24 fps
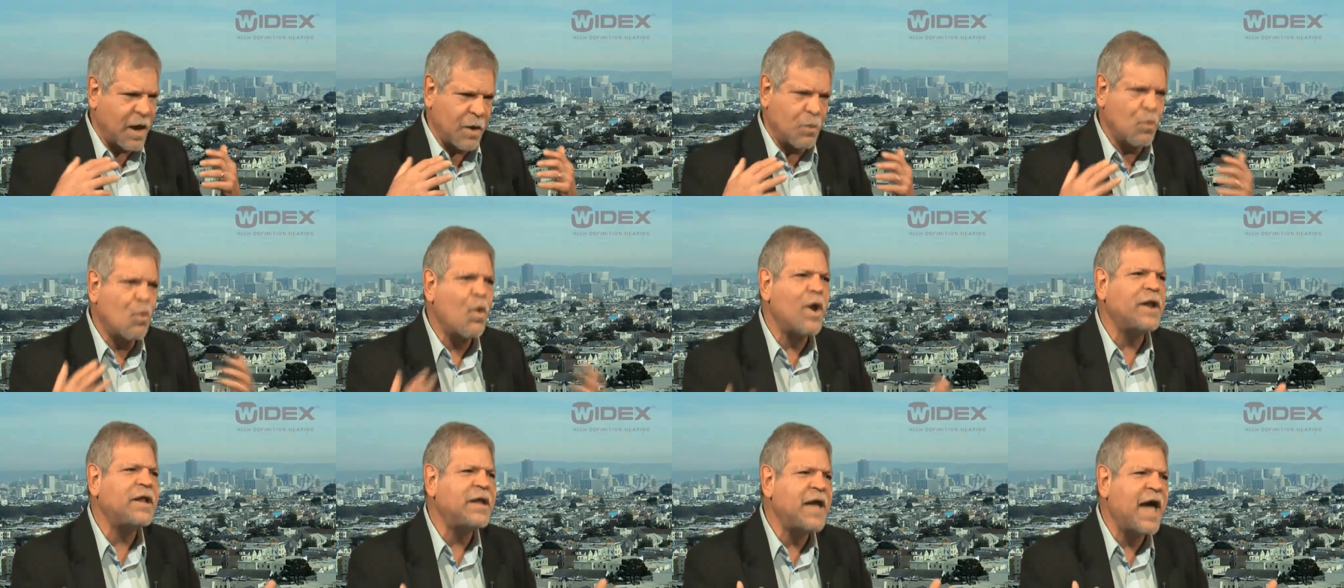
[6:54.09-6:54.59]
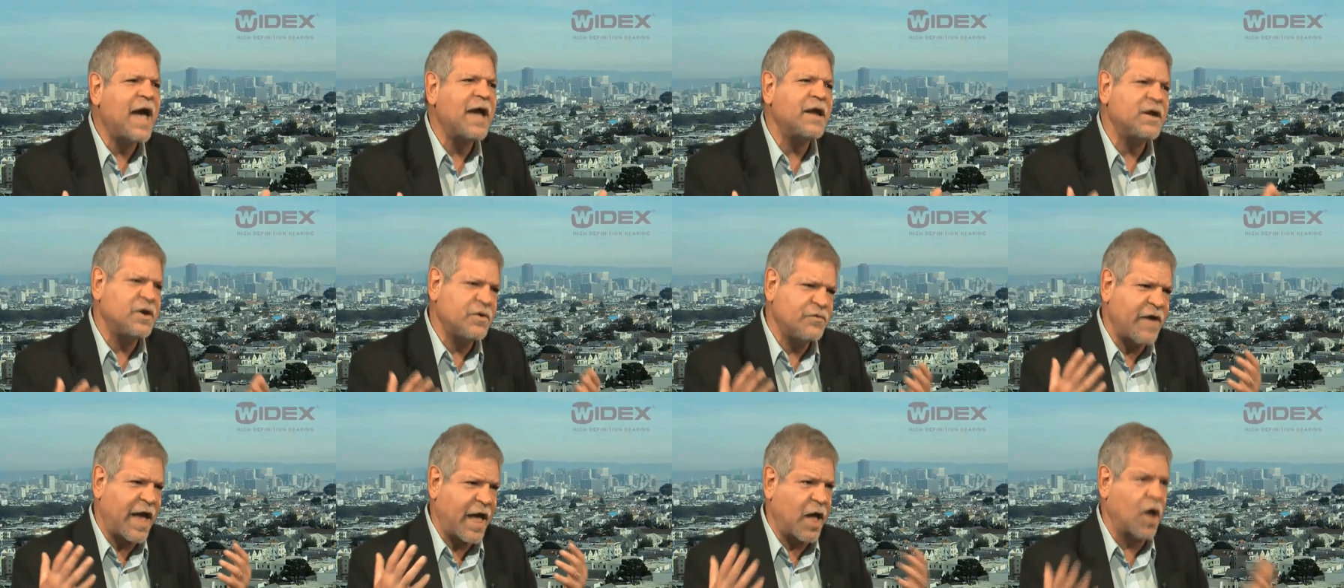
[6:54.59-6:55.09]
What
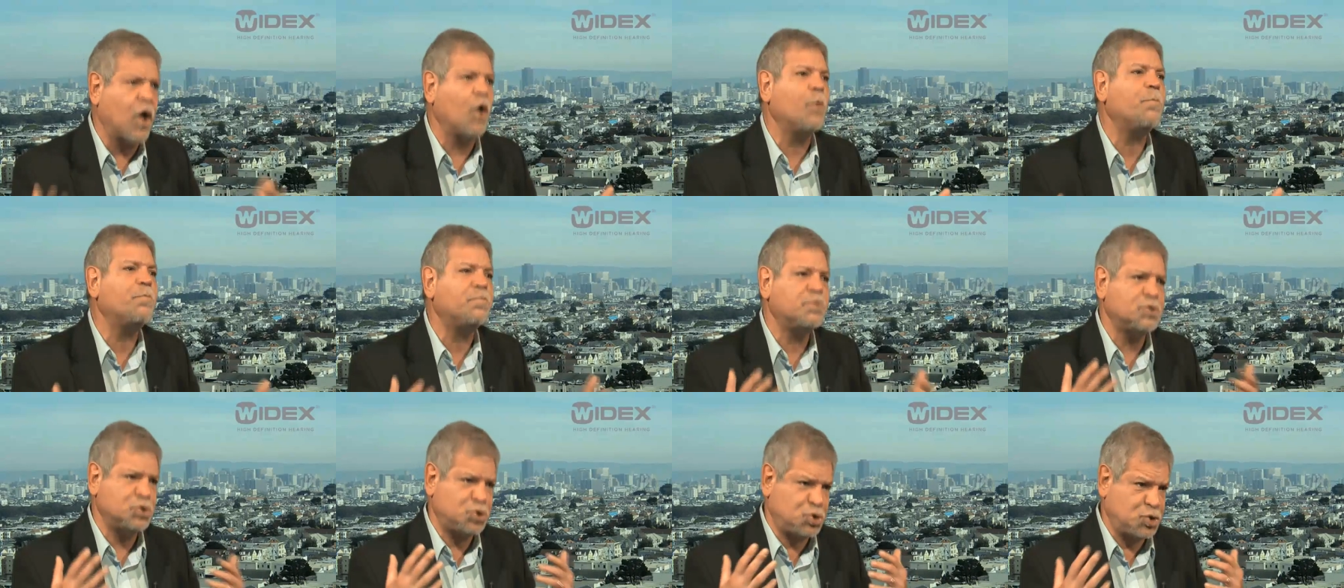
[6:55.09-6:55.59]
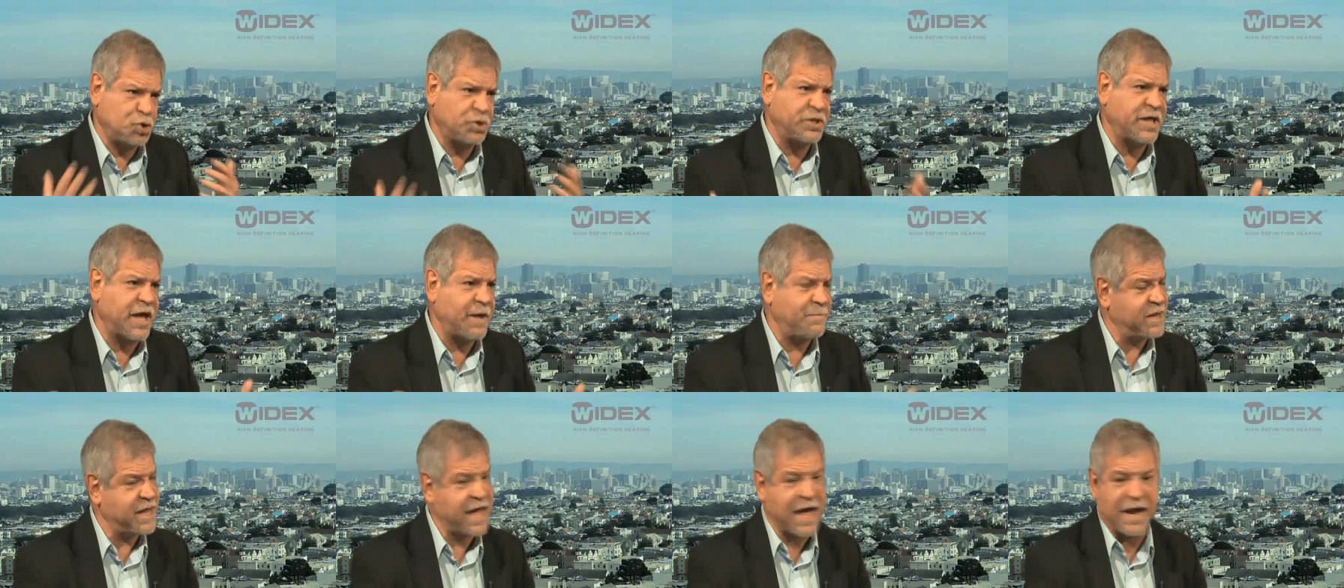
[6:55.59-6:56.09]
kind of help should
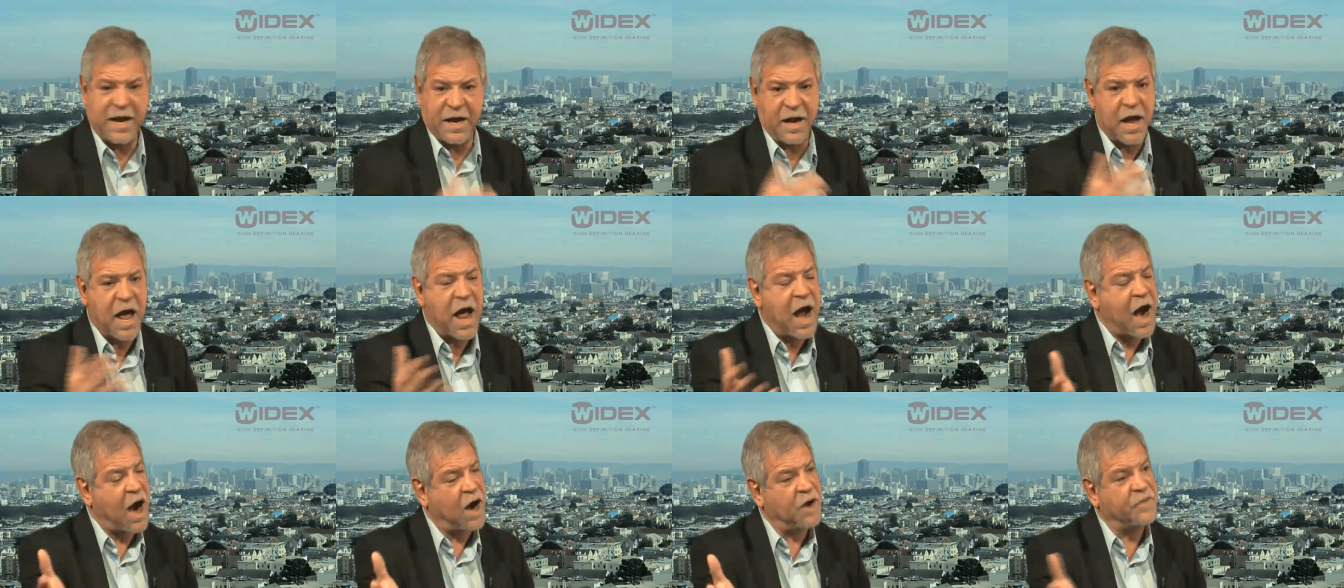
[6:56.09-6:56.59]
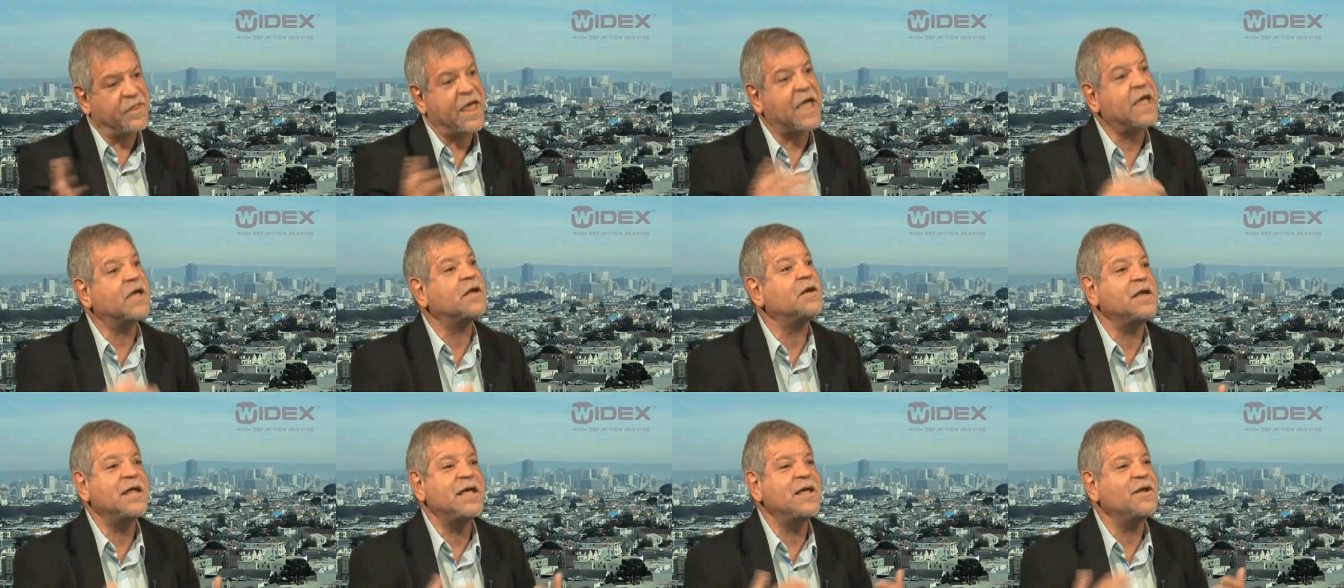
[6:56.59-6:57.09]
they be getting? Are they
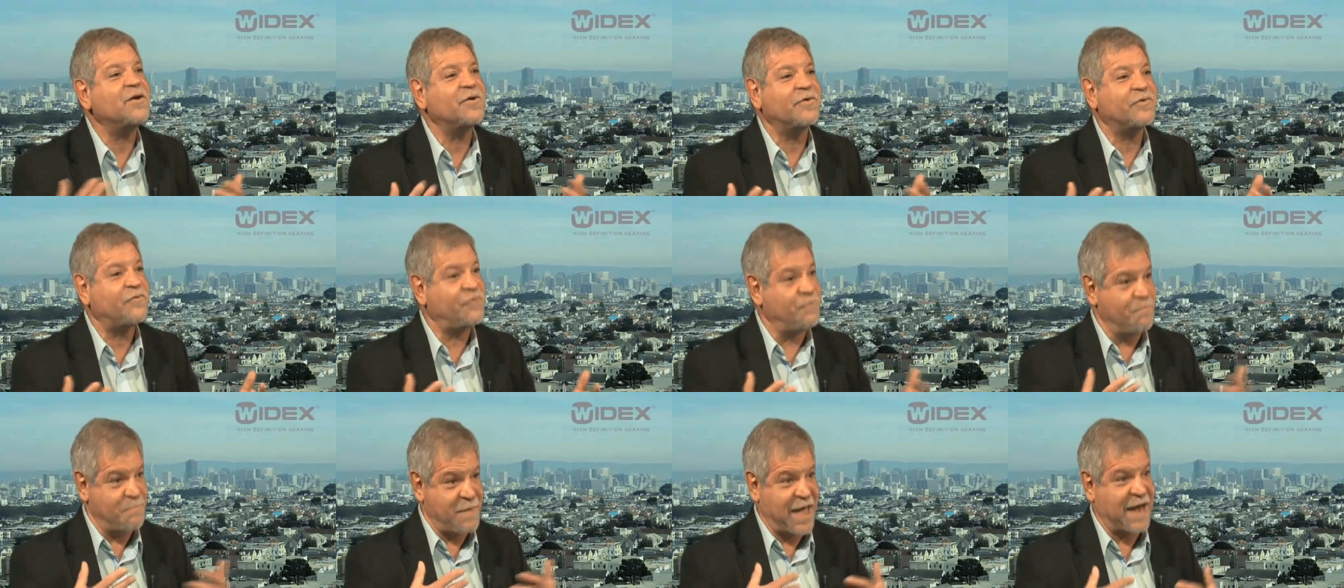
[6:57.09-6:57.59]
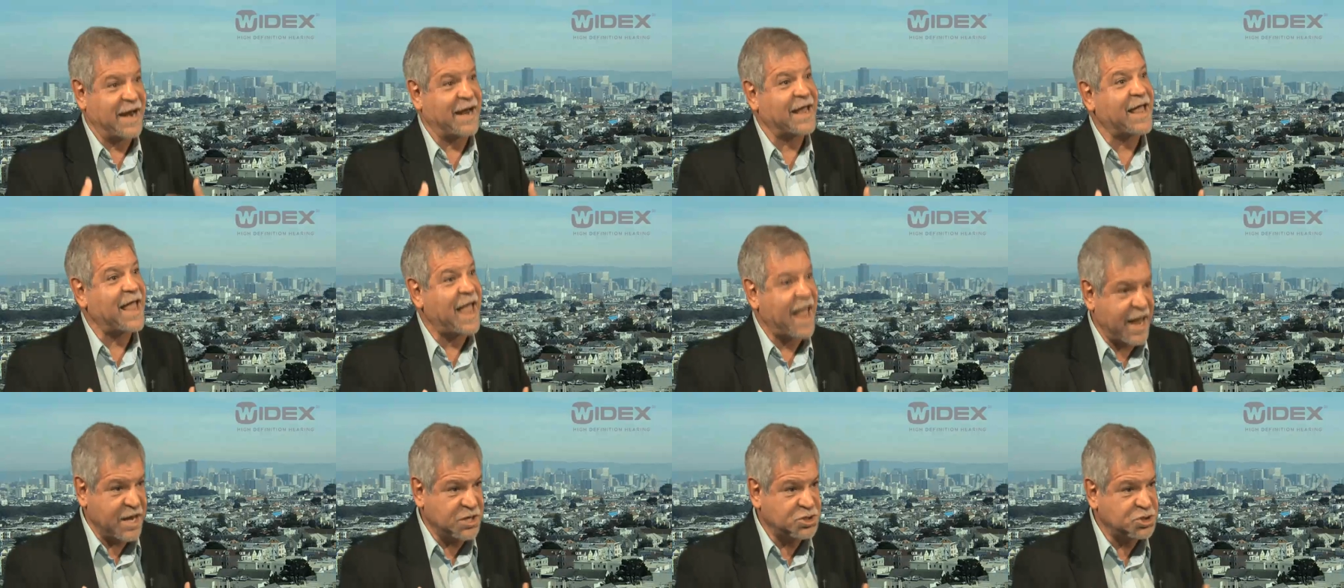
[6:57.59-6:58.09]
in need of
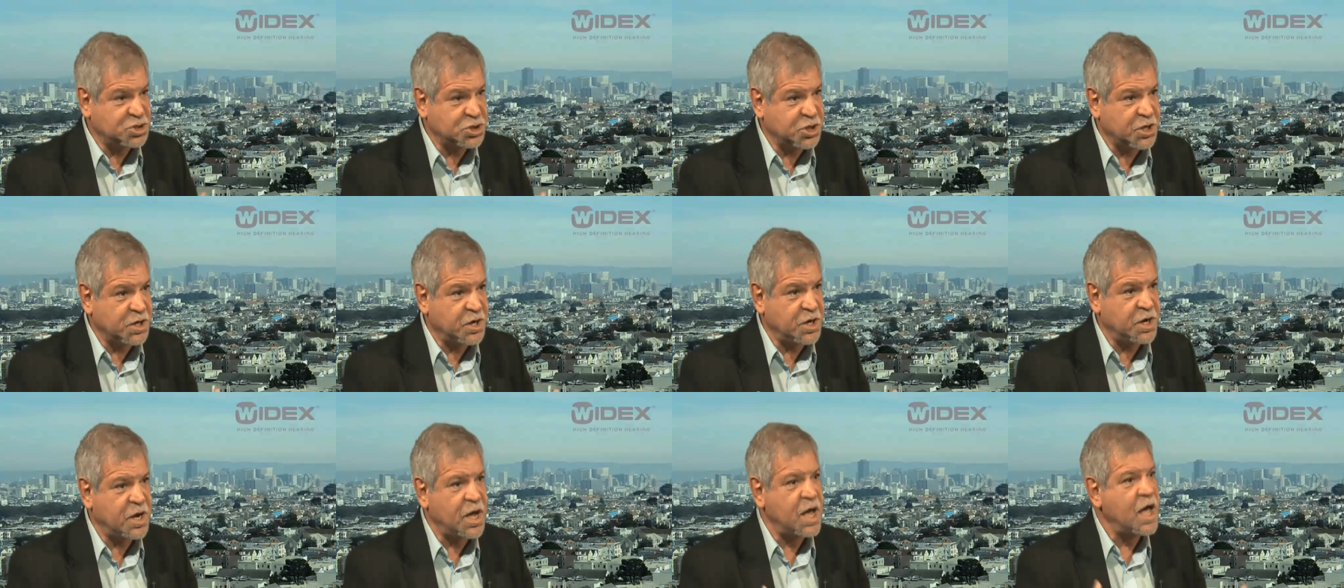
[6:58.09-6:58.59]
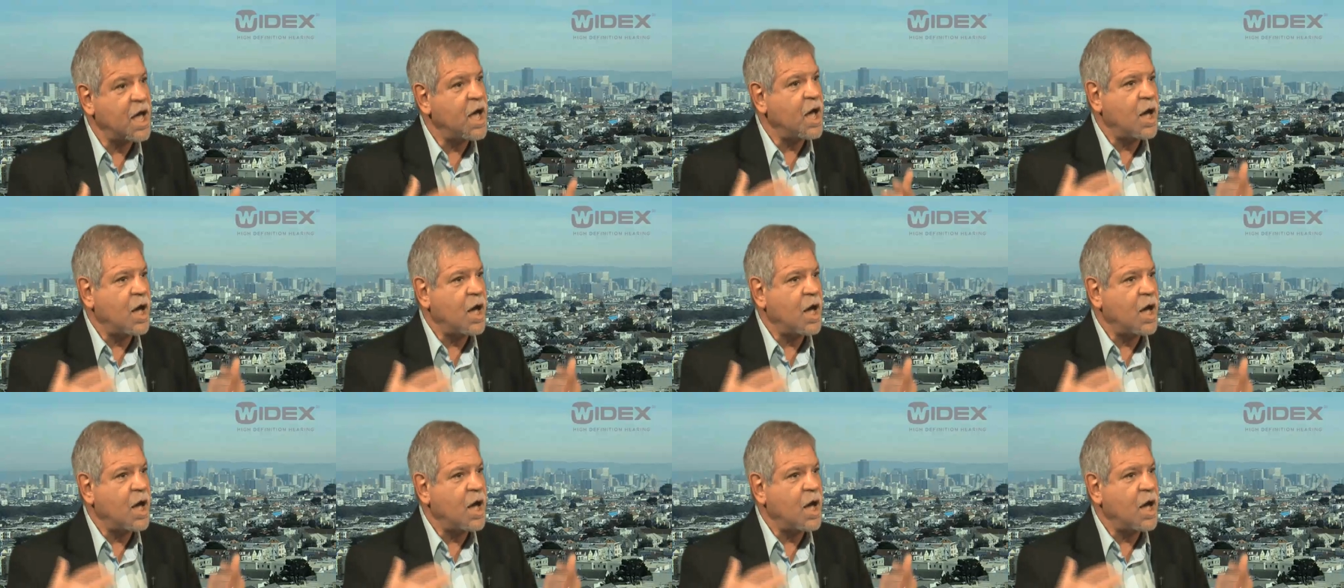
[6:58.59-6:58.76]
medication?